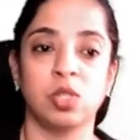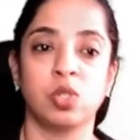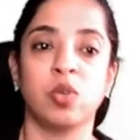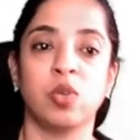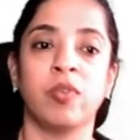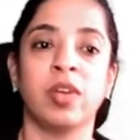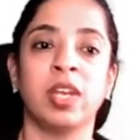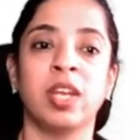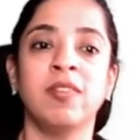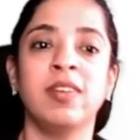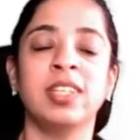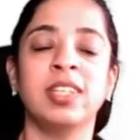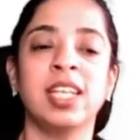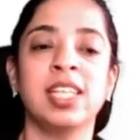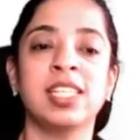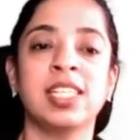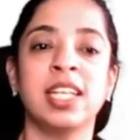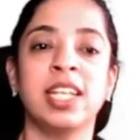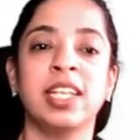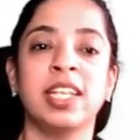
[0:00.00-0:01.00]
so whenever
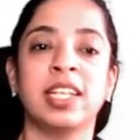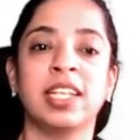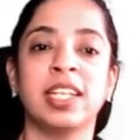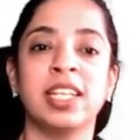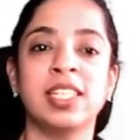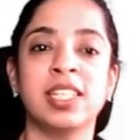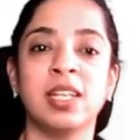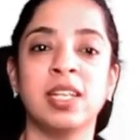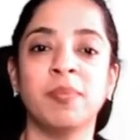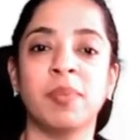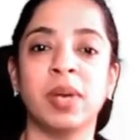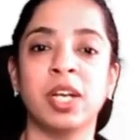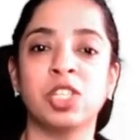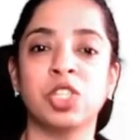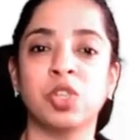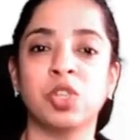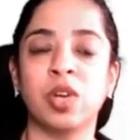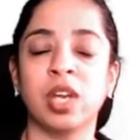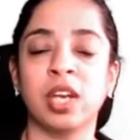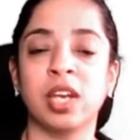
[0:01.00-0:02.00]
there's an increase in blood
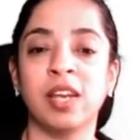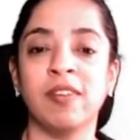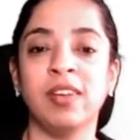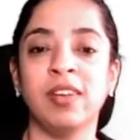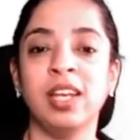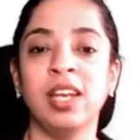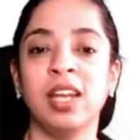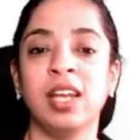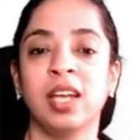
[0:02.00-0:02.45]
sugar level